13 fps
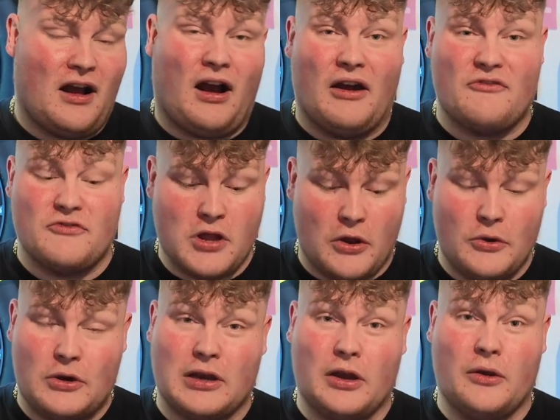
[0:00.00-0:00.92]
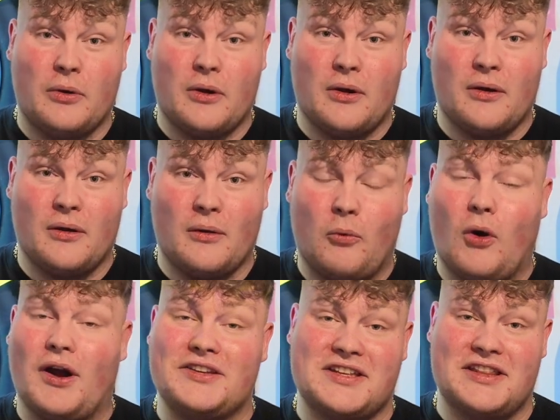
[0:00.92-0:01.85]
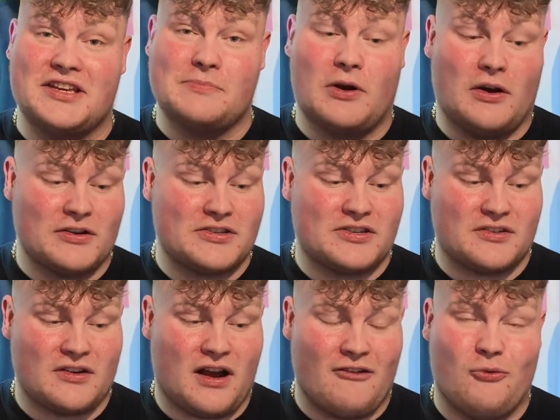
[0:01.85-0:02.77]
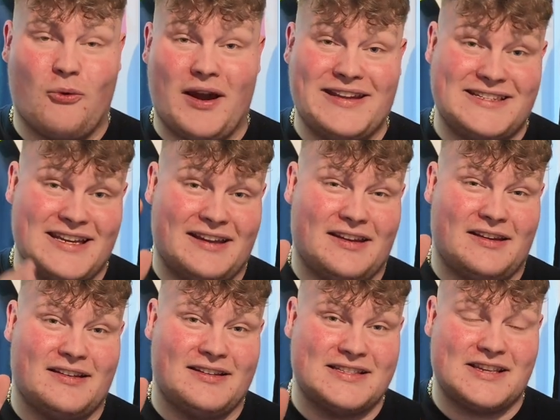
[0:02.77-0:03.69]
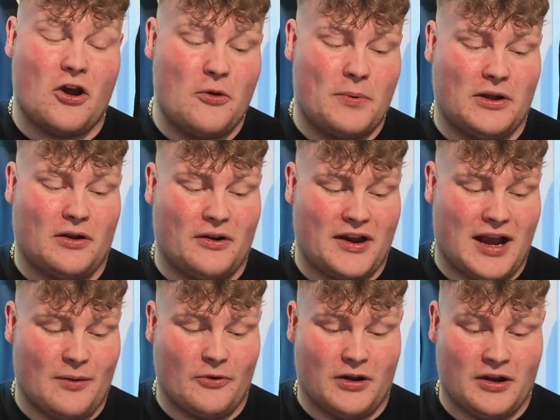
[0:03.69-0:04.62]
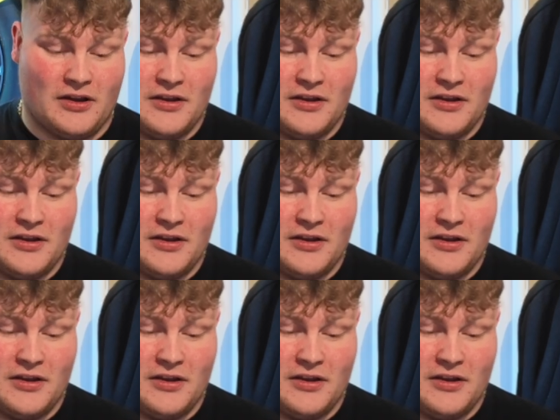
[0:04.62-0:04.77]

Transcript: I have no clue what is in this box. I've waited to open it on camera.